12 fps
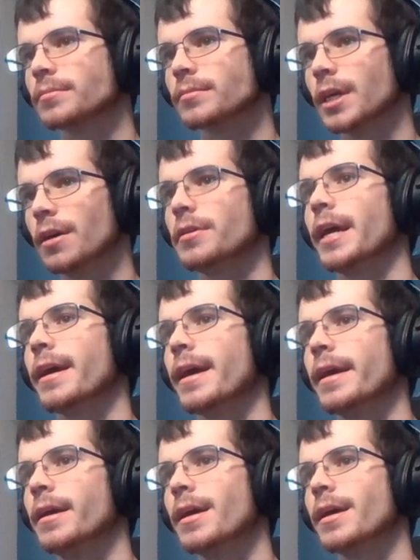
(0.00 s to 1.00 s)

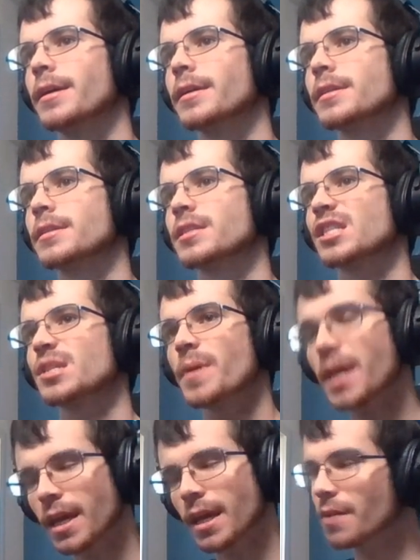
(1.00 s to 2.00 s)
Okay.
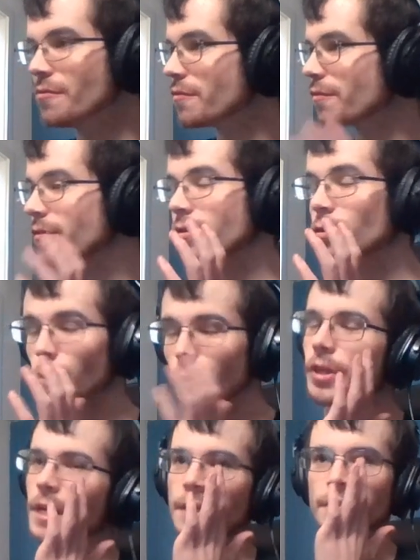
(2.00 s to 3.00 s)
Speaking of cool
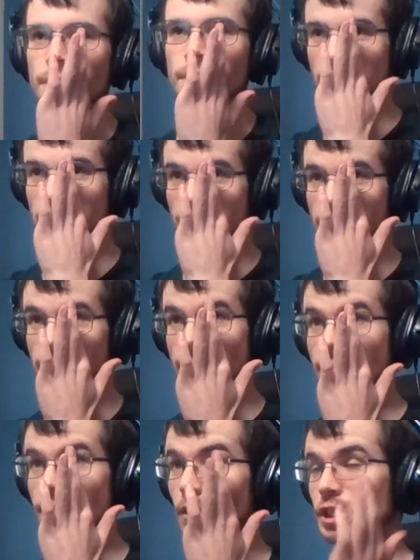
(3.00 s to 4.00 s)
things, this
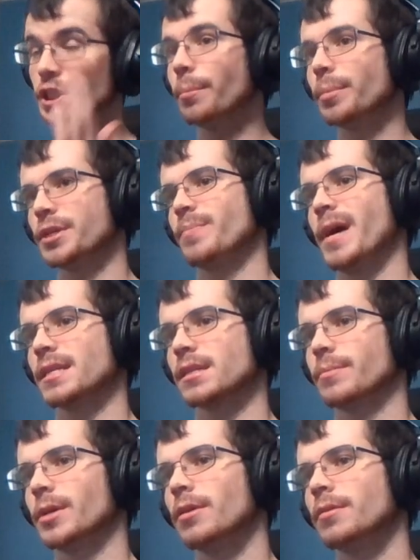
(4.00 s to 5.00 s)
is called jumpless
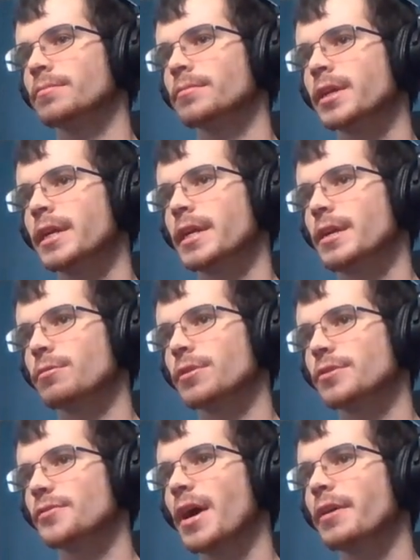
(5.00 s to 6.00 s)
basketball. It
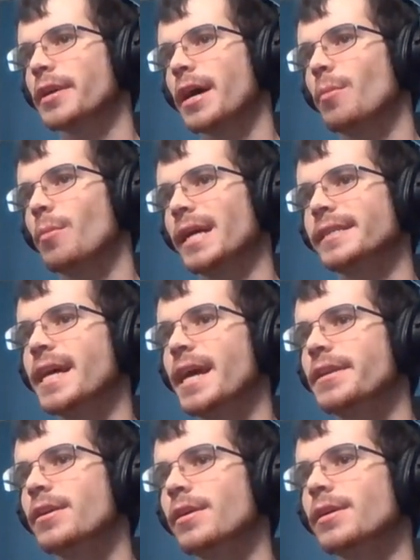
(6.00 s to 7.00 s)
was found out by
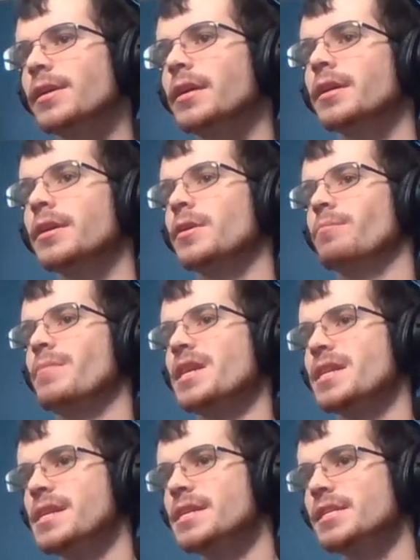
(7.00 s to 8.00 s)
Ten Dog, made
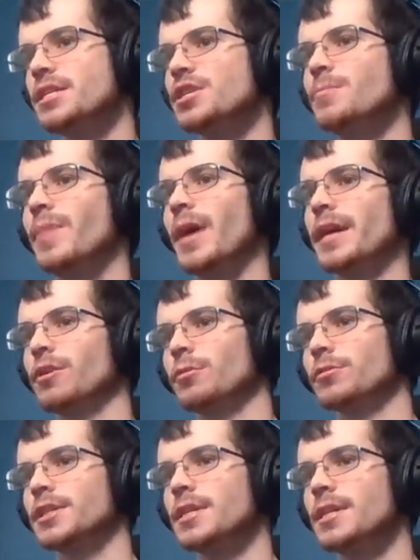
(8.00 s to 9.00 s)
easier by
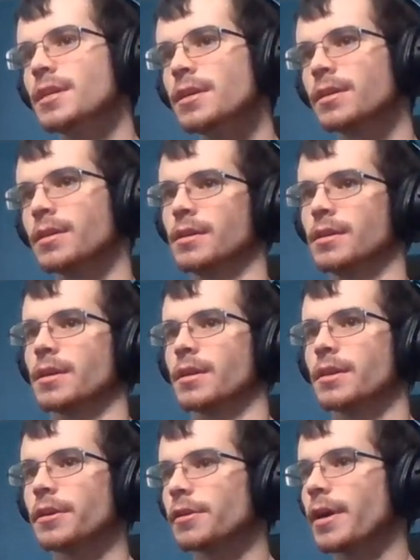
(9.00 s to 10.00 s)
Ghost T,
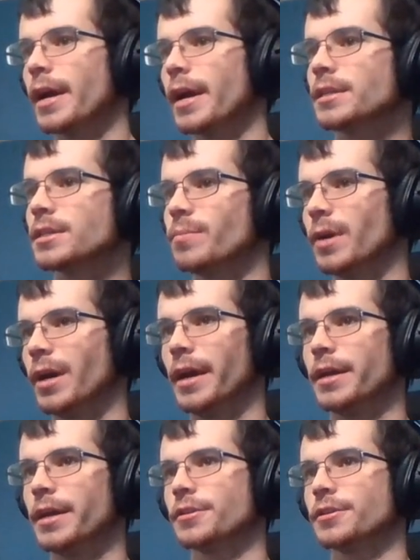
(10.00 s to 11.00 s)
theorized by
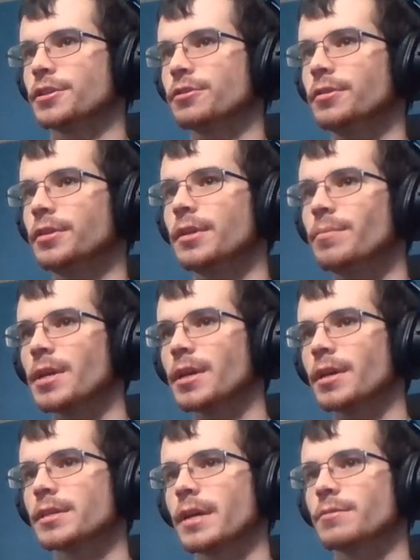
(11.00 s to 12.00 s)
yours truly
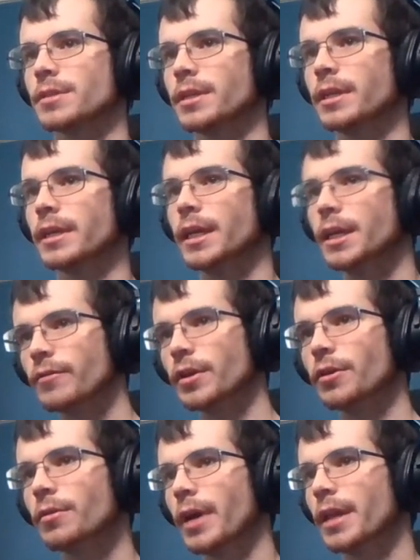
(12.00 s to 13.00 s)
because I was in an
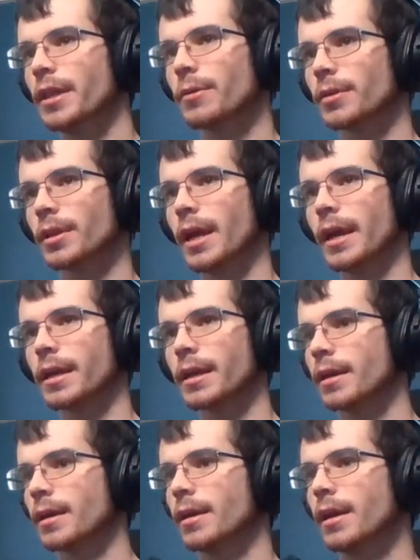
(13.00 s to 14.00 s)
interview and they were like,
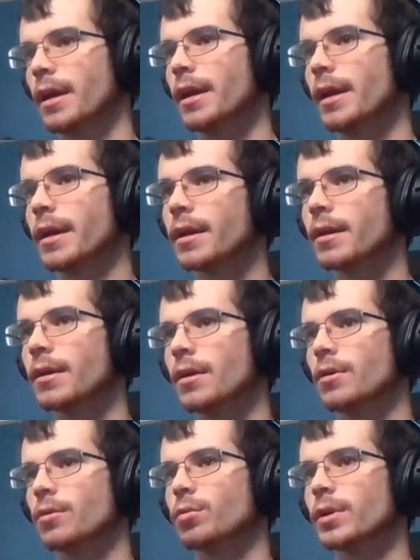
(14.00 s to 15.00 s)
hey,
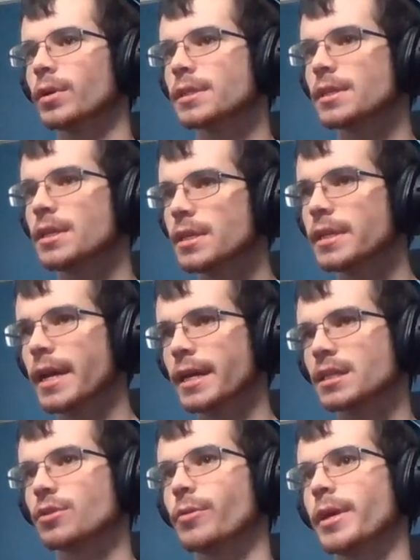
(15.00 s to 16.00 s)
what's the
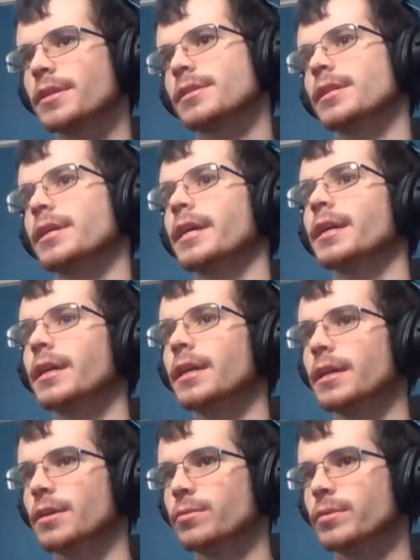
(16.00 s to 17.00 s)
next greatest thing
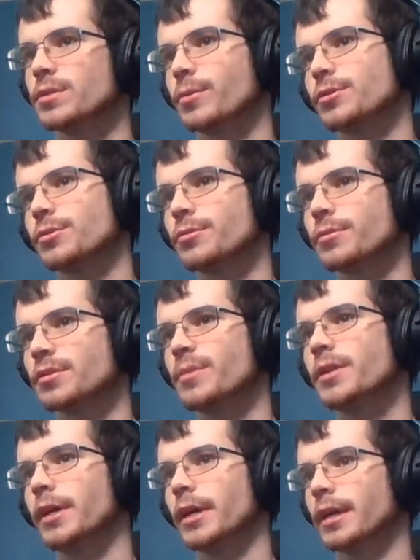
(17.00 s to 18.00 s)
in Wii Sports Resort
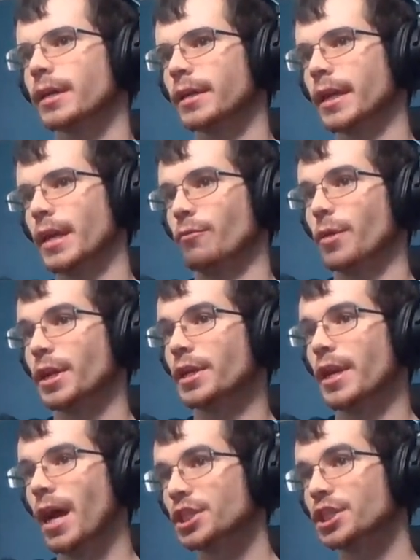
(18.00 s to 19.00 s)
speedrunning? And like, if we could
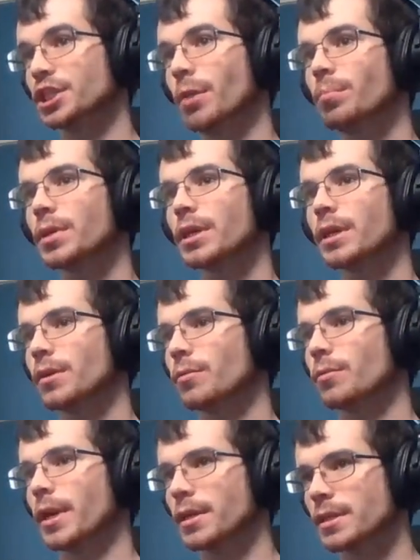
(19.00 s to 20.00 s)
not jump,
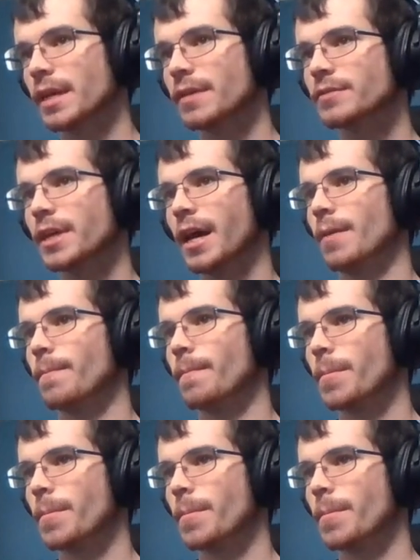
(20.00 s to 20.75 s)
we could save time.